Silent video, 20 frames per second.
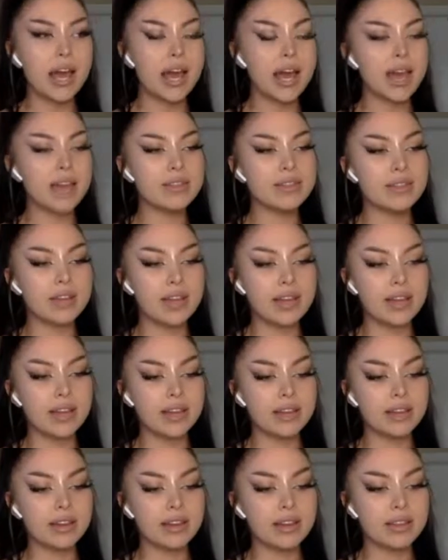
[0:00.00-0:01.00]
And
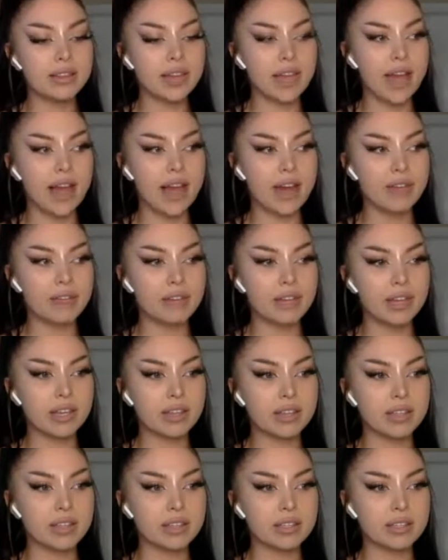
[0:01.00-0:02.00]
then they have like
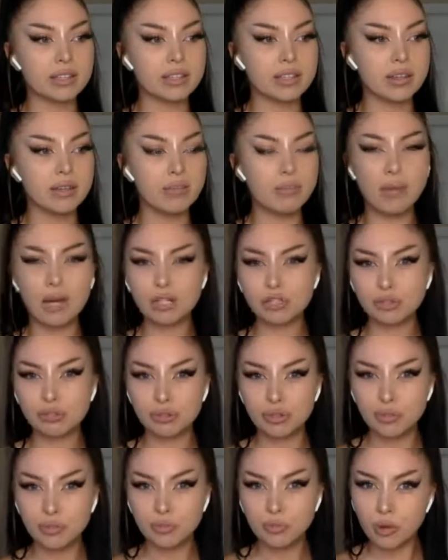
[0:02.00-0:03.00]
this
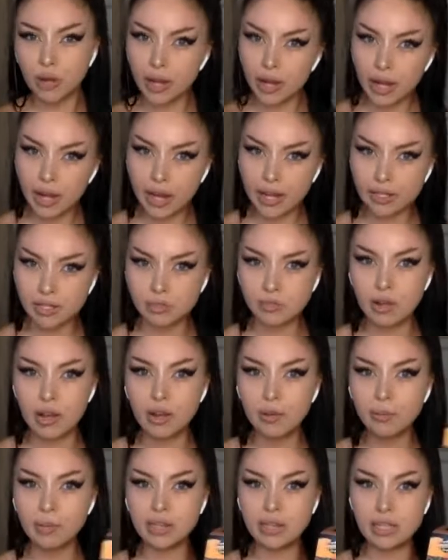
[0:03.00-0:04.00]
mushroom one as
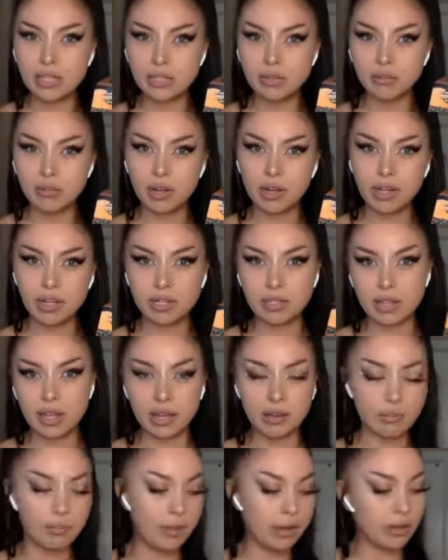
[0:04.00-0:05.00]
well. But this one is
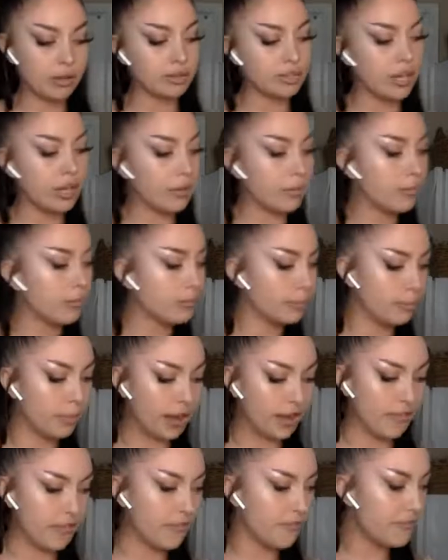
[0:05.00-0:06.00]
like my all-time
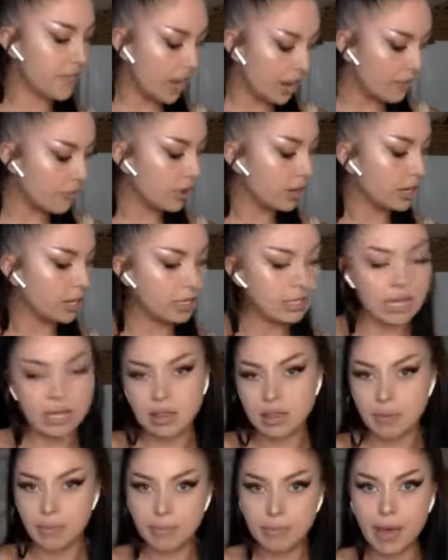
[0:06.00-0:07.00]
favorite. It's like
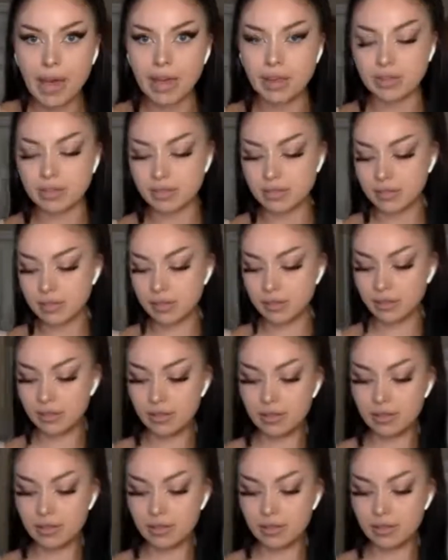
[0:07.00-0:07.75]
the best.